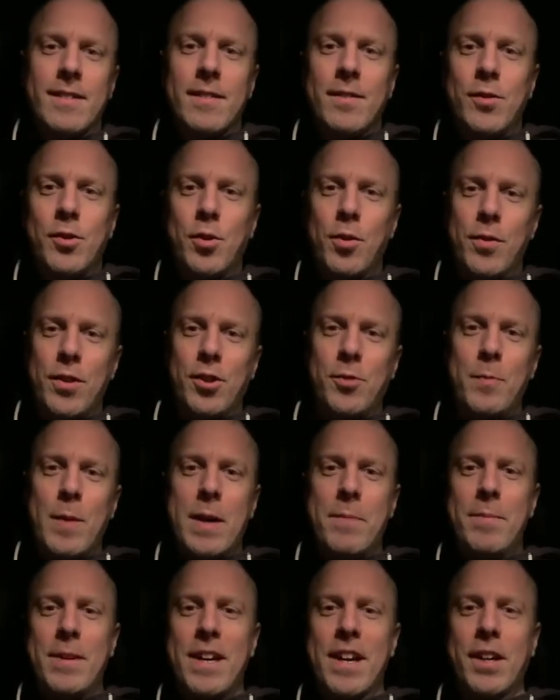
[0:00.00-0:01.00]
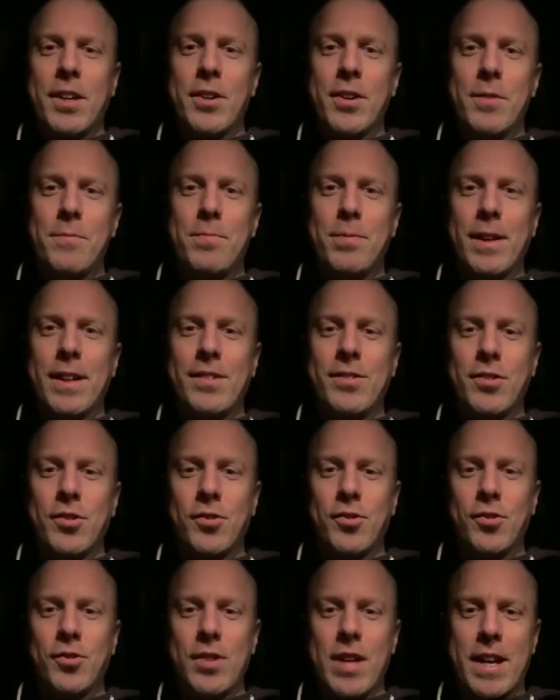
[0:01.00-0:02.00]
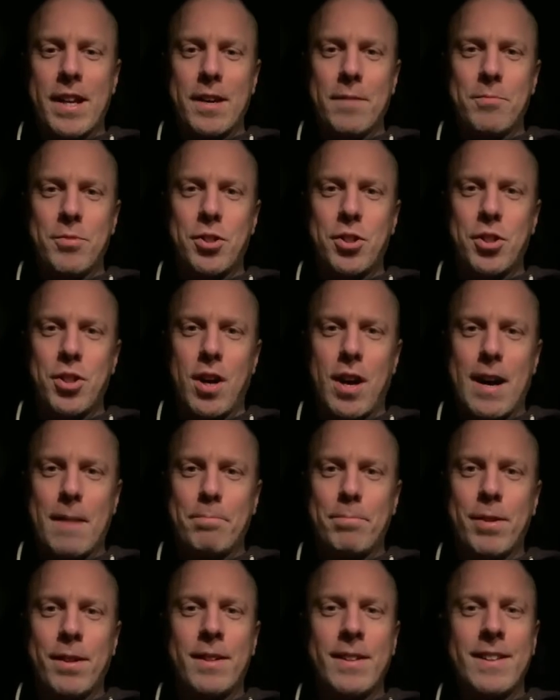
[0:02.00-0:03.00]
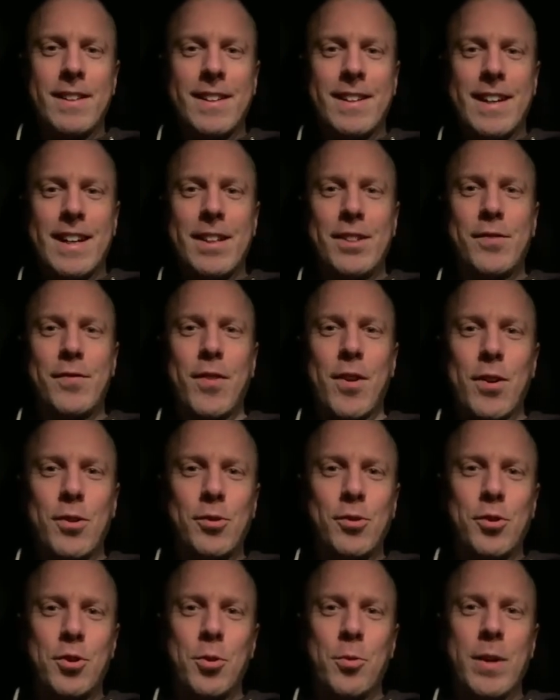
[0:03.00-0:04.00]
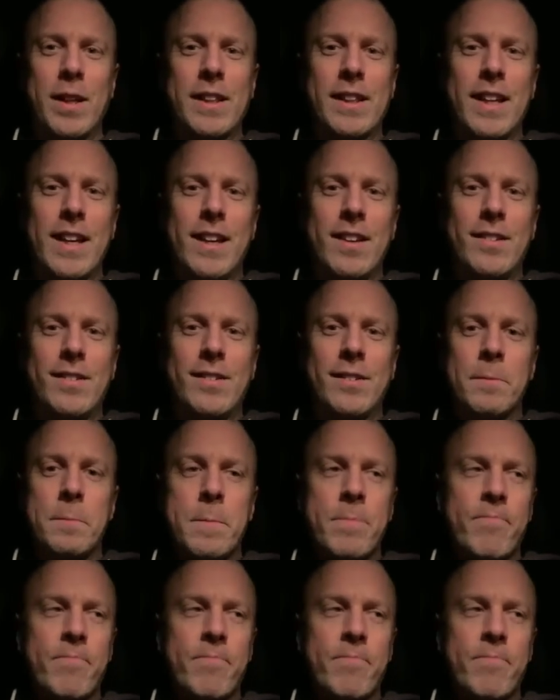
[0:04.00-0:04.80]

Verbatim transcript: So this may be a good place to set up shop as far as doing these.